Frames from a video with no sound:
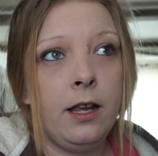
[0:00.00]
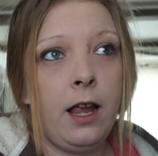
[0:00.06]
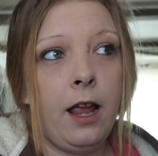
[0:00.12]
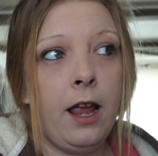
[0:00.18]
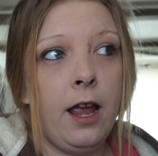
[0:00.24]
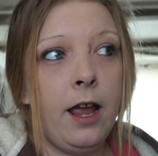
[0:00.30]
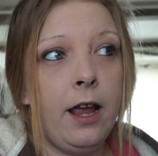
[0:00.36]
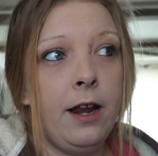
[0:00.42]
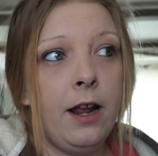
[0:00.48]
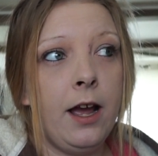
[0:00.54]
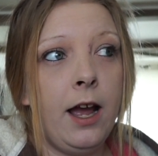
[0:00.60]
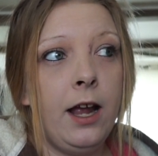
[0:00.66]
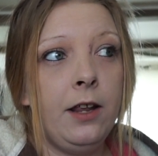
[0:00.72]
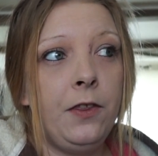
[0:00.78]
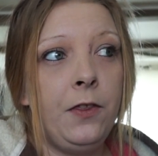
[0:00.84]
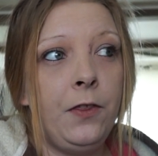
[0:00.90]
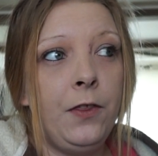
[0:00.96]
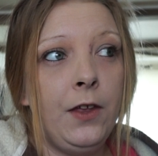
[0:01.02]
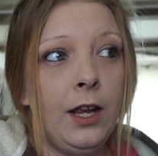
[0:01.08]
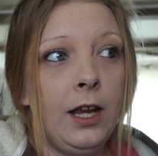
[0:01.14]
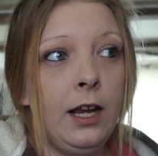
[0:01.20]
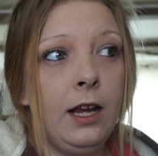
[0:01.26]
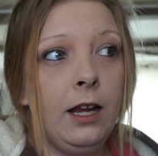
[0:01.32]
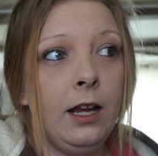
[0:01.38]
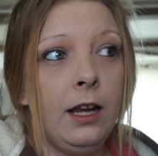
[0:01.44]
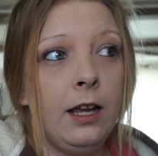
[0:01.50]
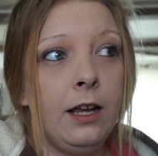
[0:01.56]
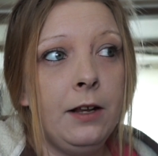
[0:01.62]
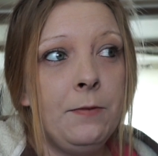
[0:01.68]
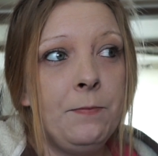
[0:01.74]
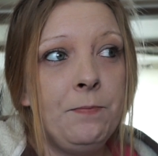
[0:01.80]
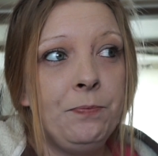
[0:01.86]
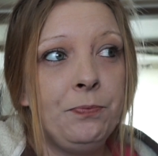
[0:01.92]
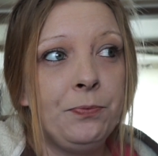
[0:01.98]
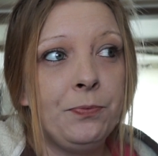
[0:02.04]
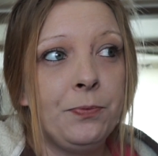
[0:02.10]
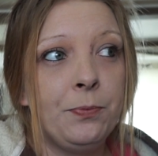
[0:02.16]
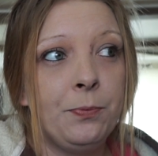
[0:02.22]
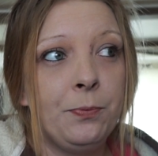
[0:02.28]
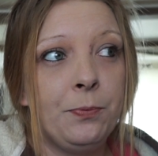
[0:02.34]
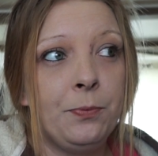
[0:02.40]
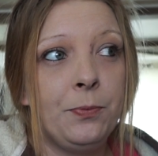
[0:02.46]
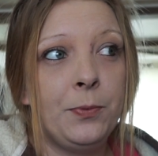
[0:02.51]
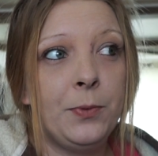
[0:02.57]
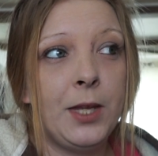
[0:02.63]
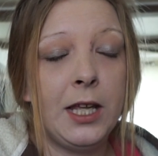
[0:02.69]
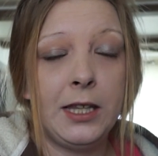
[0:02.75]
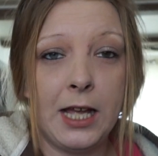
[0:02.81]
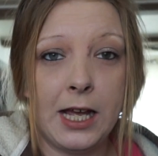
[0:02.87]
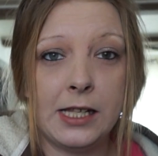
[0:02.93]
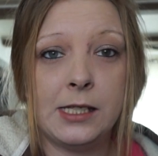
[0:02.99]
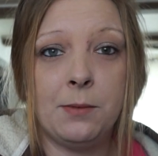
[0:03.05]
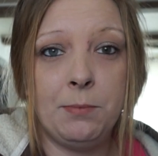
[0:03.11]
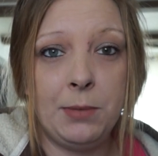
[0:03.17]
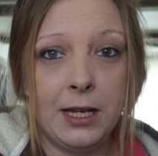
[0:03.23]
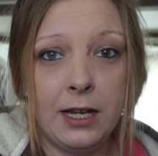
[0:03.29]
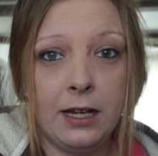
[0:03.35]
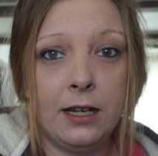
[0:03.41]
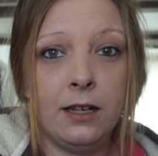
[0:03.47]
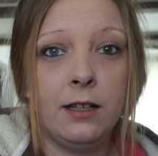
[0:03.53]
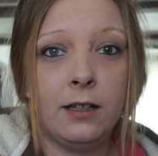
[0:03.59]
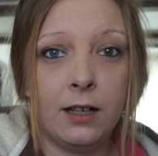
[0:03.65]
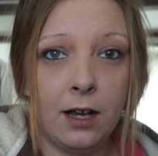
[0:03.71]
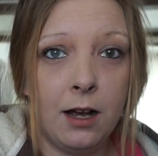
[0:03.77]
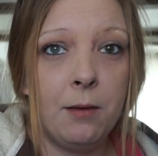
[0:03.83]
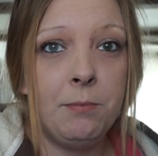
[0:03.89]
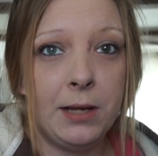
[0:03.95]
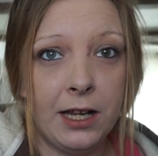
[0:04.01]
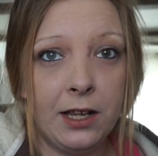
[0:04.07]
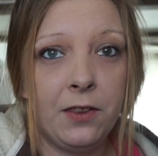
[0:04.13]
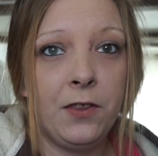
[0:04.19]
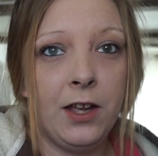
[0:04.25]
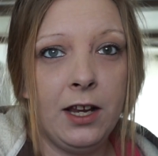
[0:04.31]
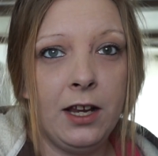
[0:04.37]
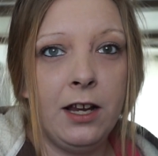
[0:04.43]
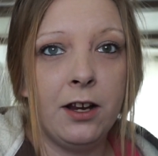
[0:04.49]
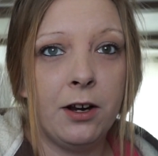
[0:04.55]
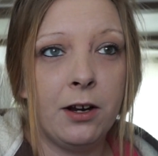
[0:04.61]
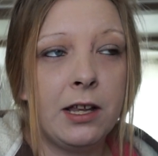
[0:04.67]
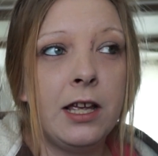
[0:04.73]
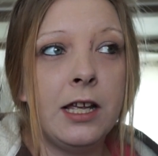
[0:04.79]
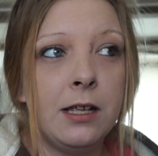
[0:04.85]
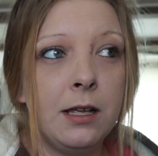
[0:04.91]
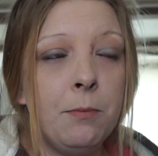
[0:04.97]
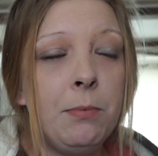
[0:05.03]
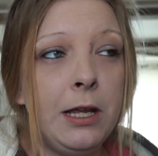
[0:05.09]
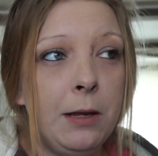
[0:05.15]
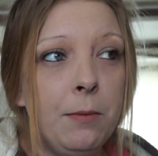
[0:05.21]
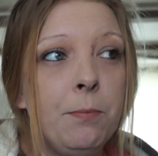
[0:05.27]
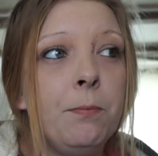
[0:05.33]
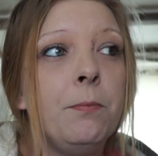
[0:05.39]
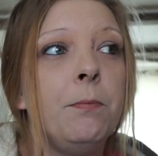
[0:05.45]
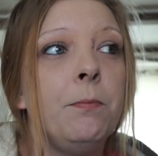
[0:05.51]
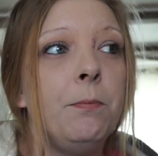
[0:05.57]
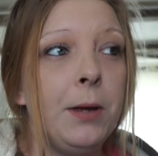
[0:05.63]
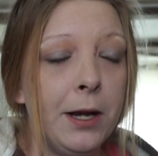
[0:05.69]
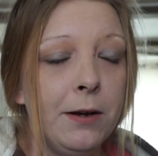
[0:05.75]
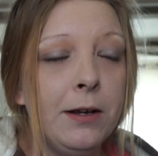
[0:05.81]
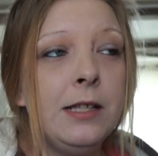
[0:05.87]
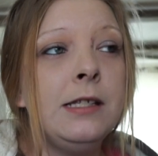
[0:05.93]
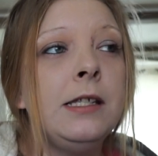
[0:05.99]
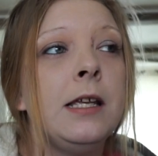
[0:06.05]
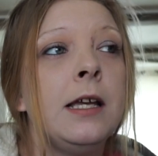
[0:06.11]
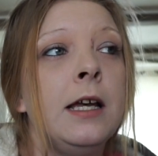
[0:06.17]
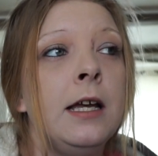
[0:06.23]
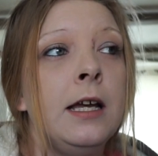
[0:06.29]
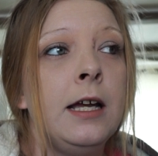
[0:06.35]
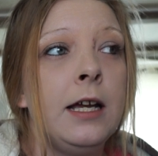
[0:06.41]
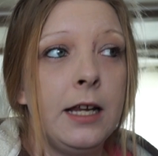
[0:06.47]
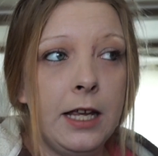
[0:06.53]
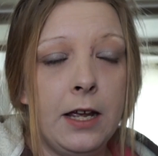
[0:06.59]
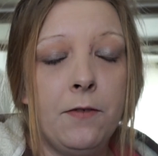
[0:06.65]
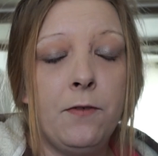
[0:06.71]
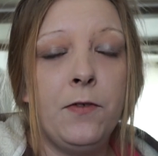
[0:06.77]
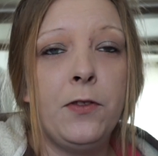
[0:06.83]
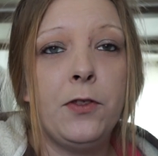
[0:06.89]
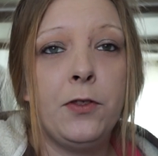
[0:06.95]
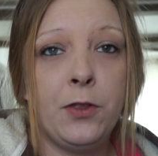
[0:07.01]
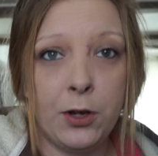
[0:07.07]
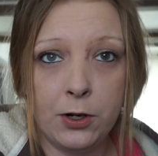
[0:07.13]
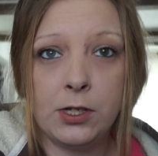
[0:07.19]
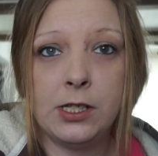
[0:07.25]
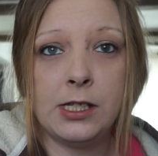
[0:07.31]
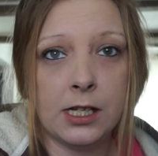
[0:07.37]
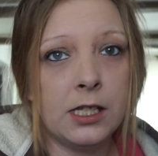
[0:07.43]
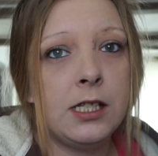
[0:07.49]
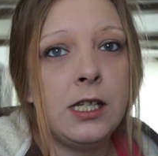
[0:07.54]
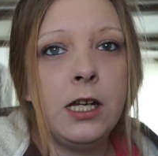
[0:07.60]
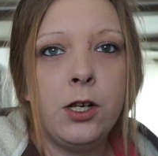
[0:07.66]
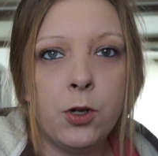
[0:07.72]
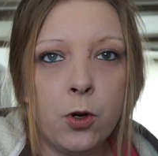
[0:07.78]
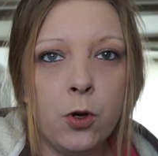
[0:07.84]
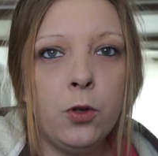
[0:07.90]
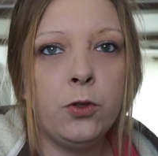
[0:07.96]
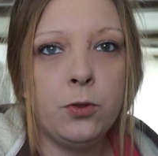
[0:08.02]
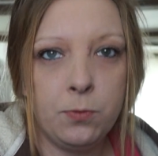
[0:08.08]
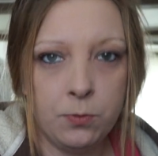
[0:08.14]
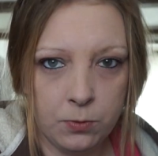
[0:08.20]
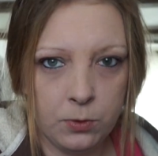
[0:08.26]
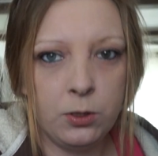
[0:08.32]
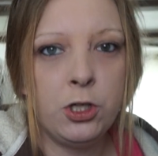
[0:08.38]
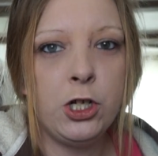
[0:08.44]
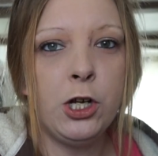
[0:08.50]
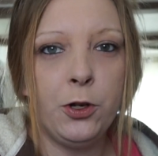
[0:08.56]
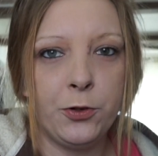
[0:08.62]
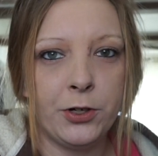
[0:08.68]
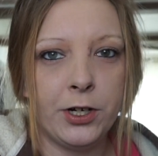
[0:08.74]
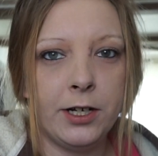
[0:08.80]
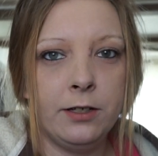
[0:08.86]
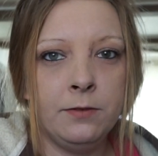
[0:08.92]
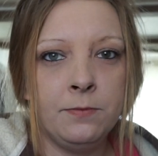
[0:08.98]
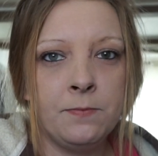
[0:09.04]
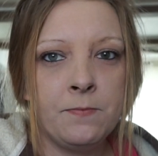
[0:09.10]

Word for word: And I think that that's a big, a big thing here. Kid, pe parents give their sixteen-year-old children